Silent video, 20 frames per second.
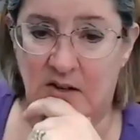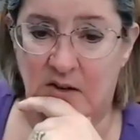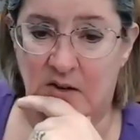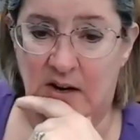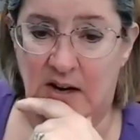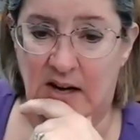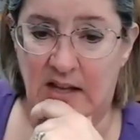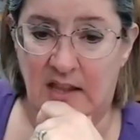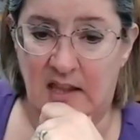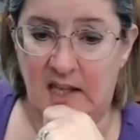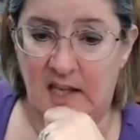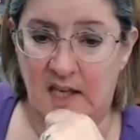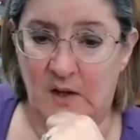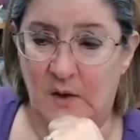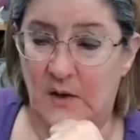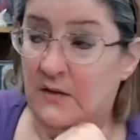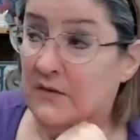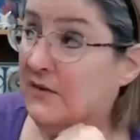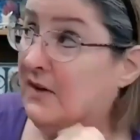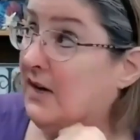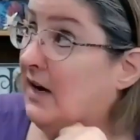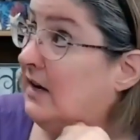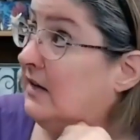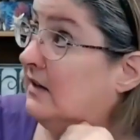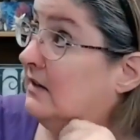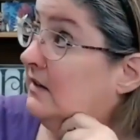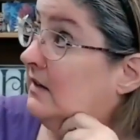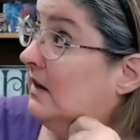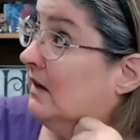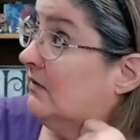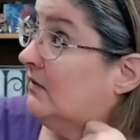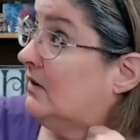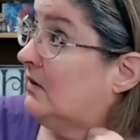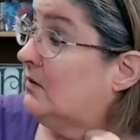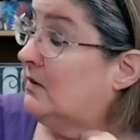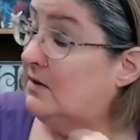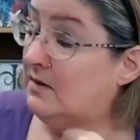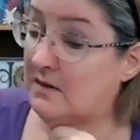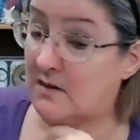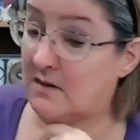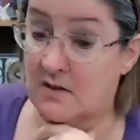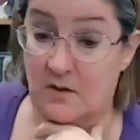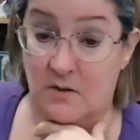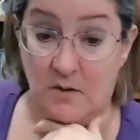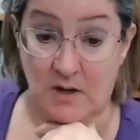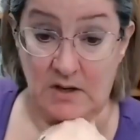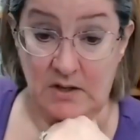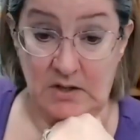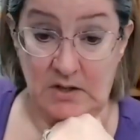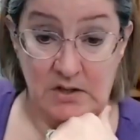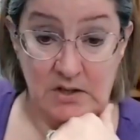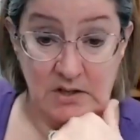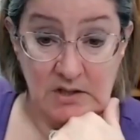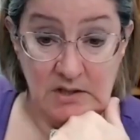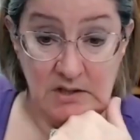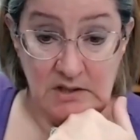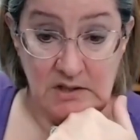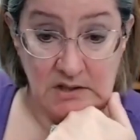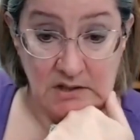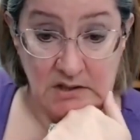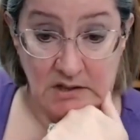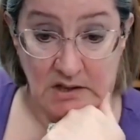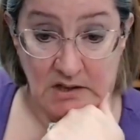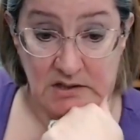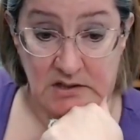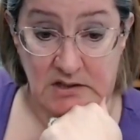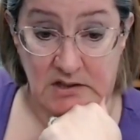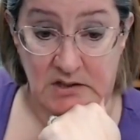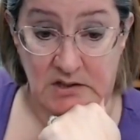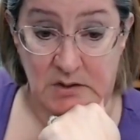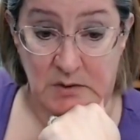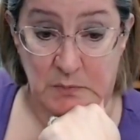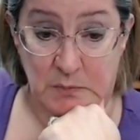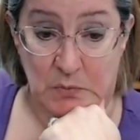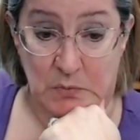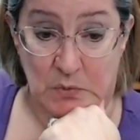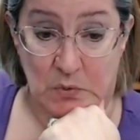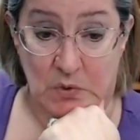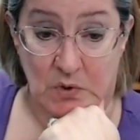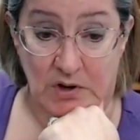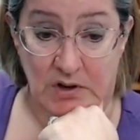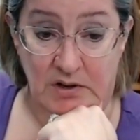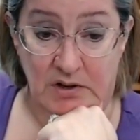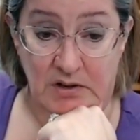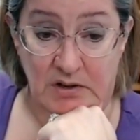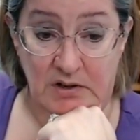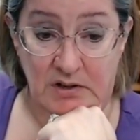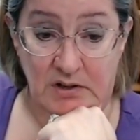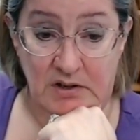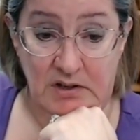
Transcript: I think we've gotten everyone's questions, unless there's more.